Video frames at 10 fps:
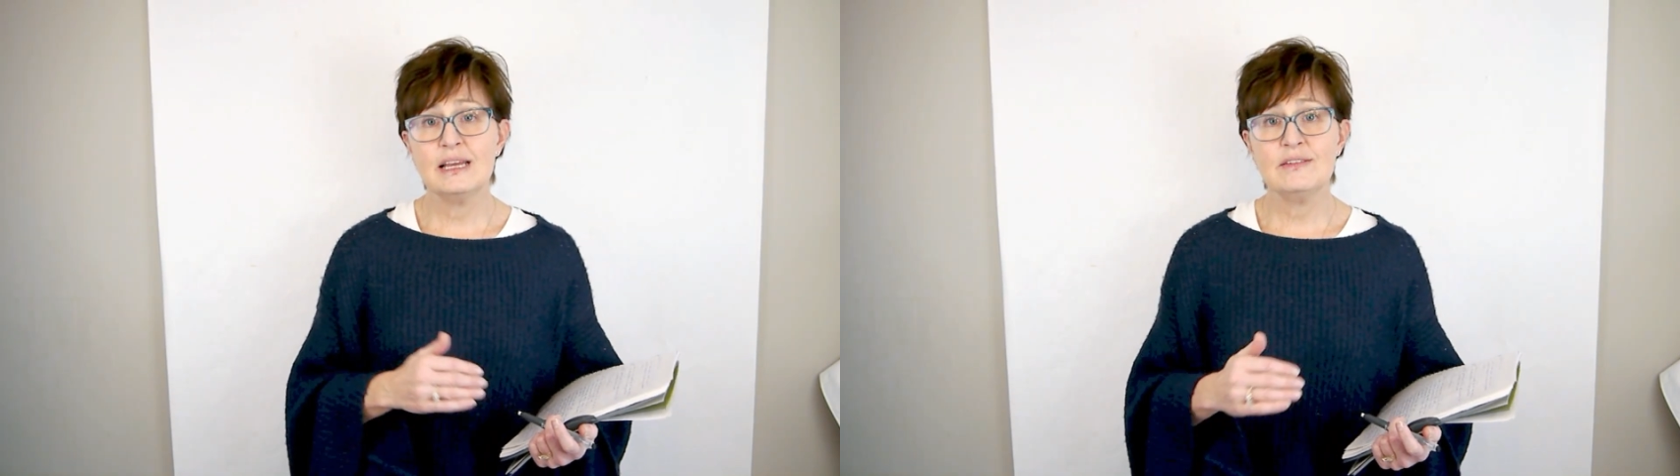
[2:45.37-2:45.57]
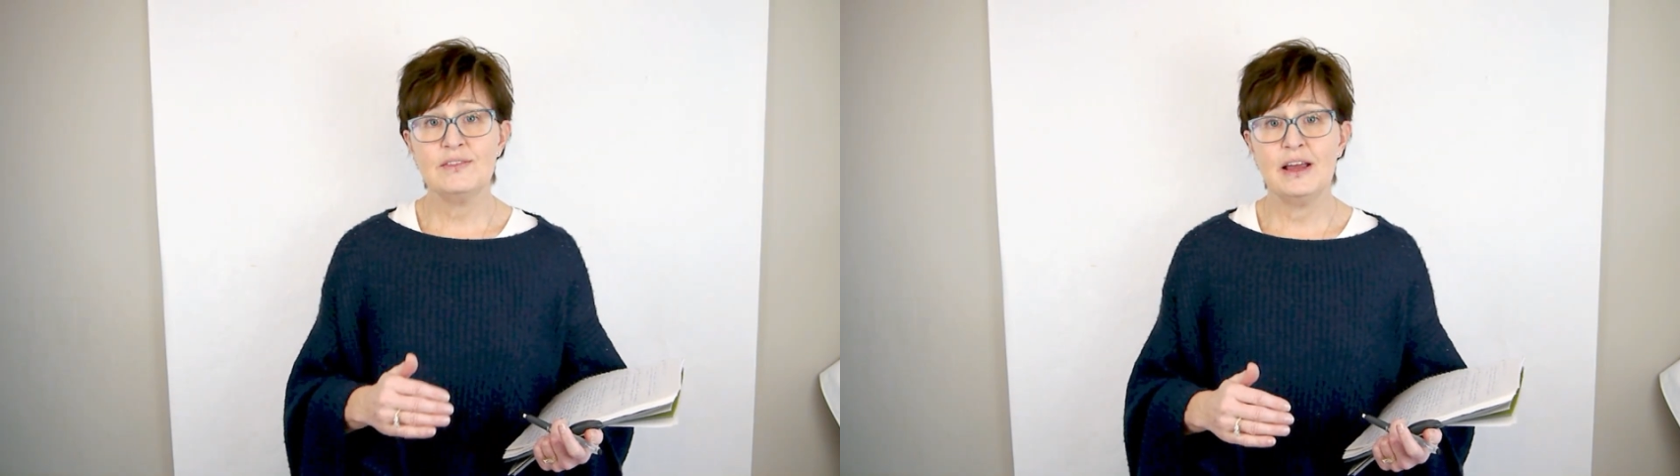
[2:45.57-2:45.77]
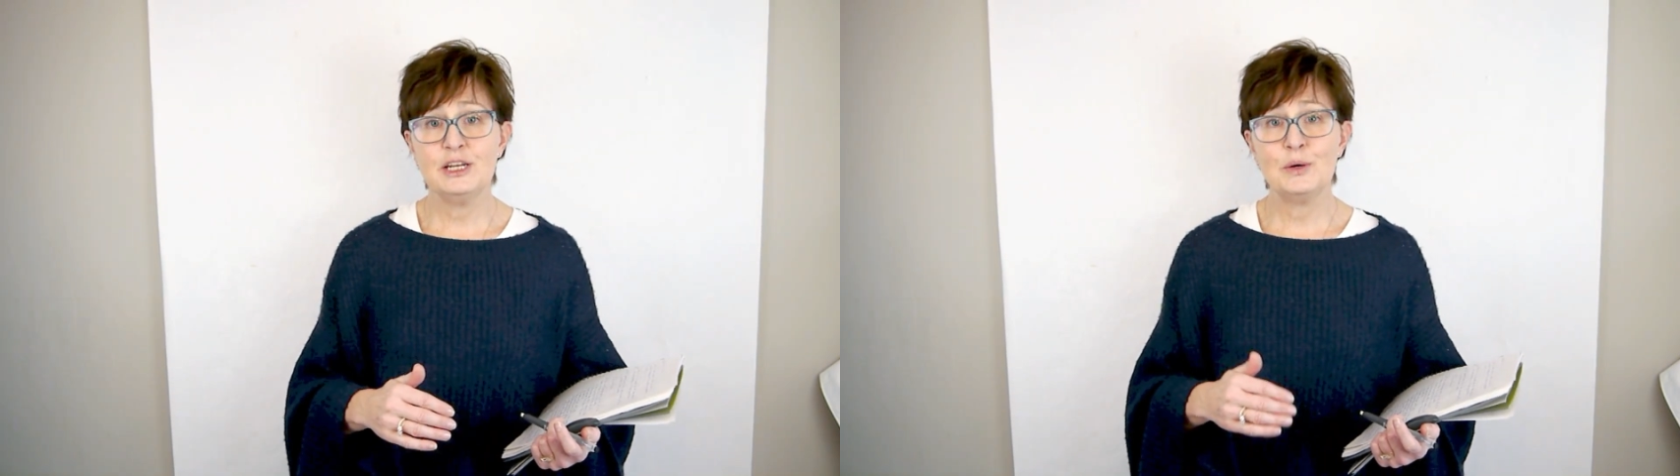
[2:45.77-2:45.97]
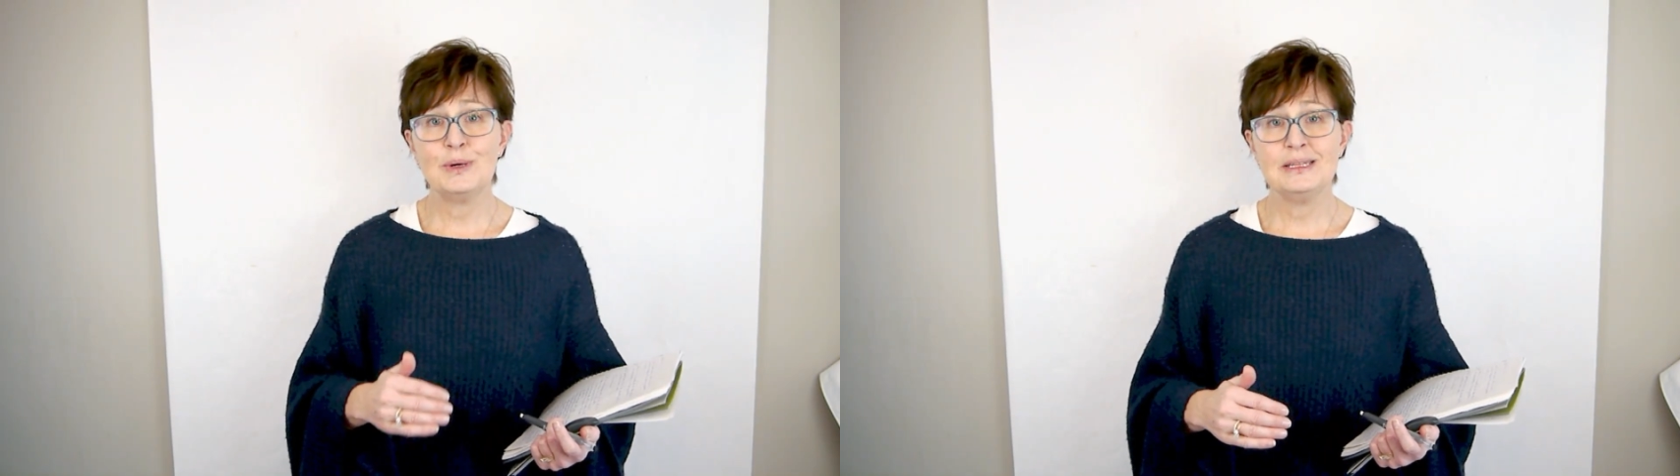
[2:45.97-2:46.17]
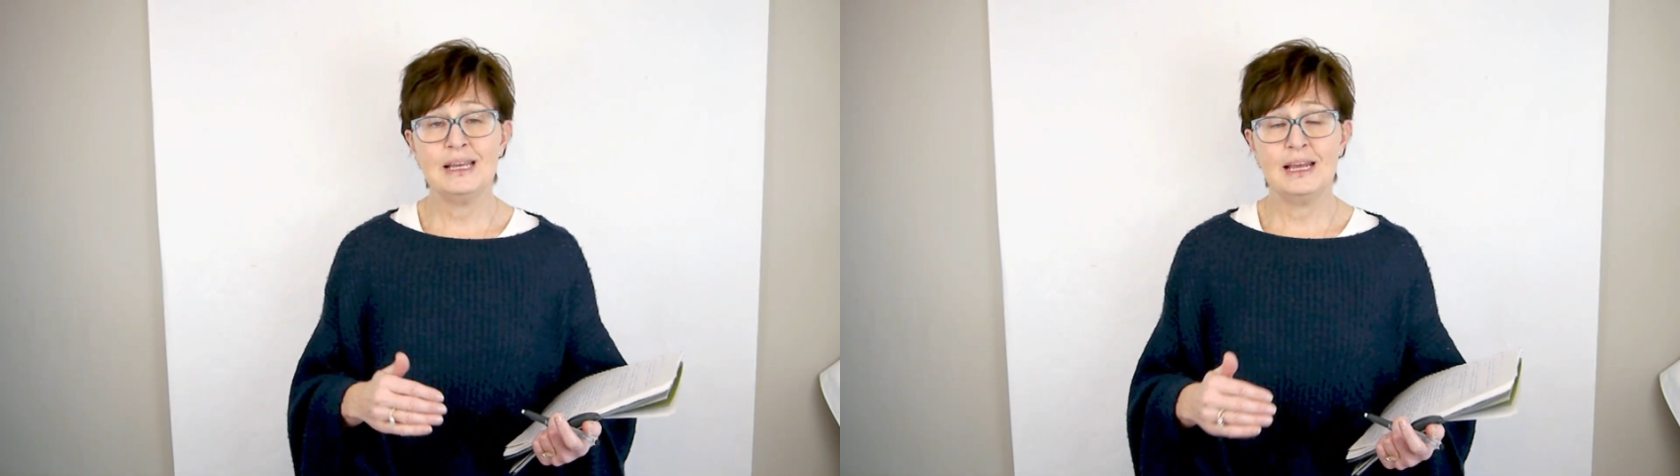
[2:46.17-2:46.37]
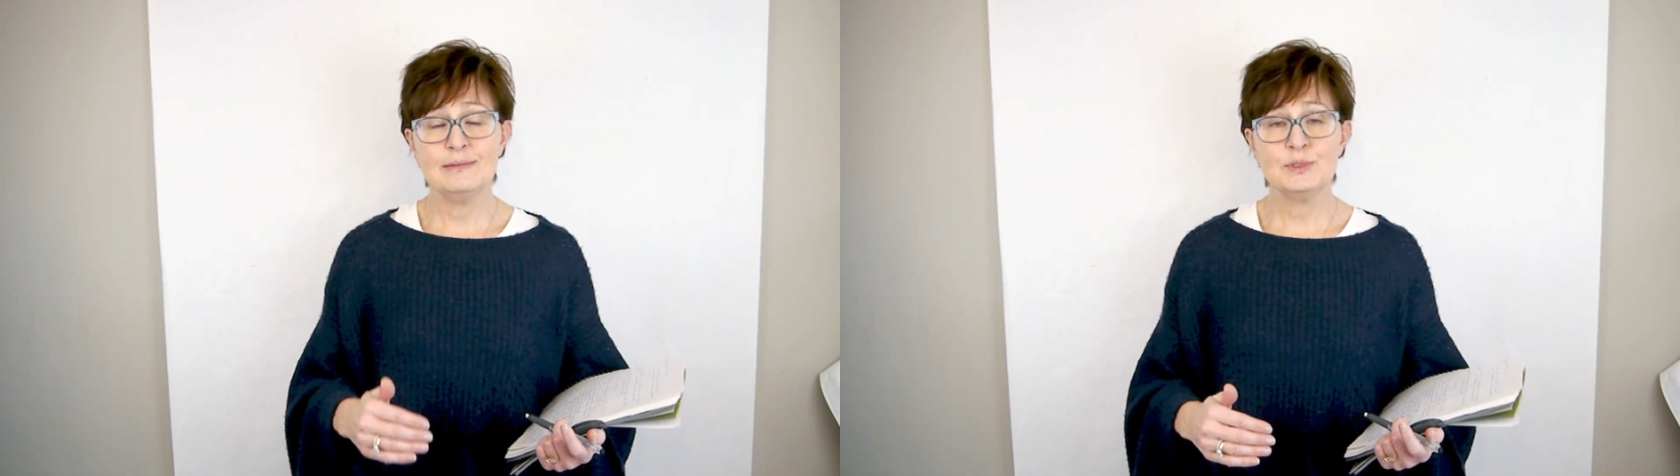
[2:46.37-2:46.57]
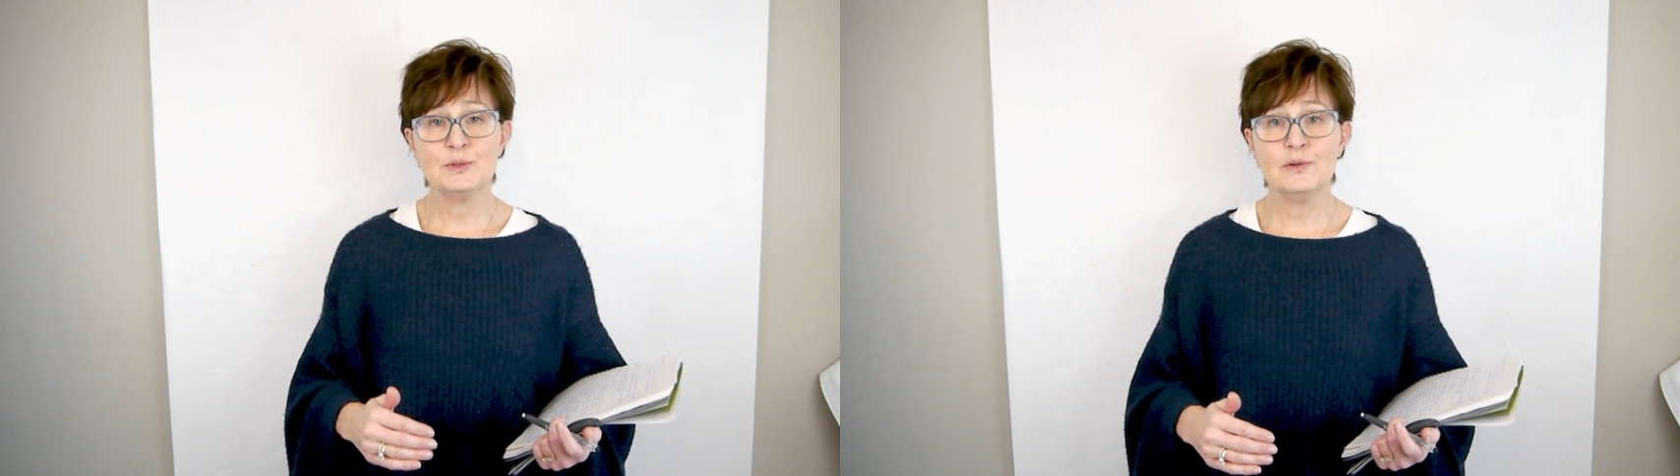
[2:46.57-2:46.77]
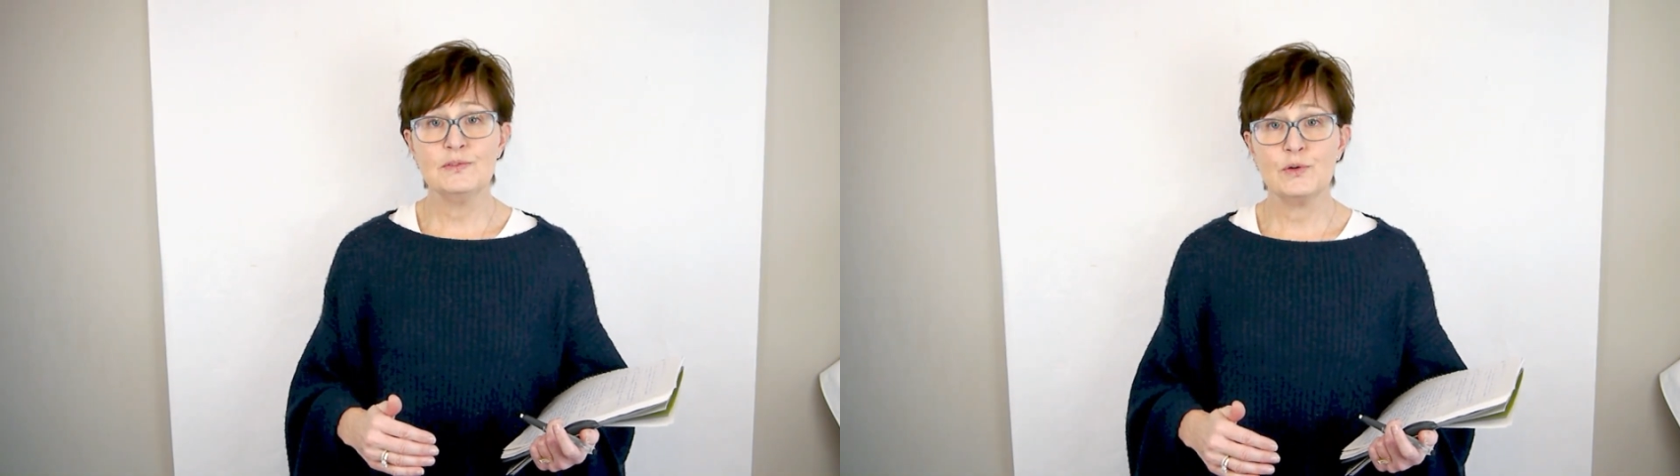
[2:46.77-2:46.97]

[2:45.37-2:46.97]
and find out what the item sold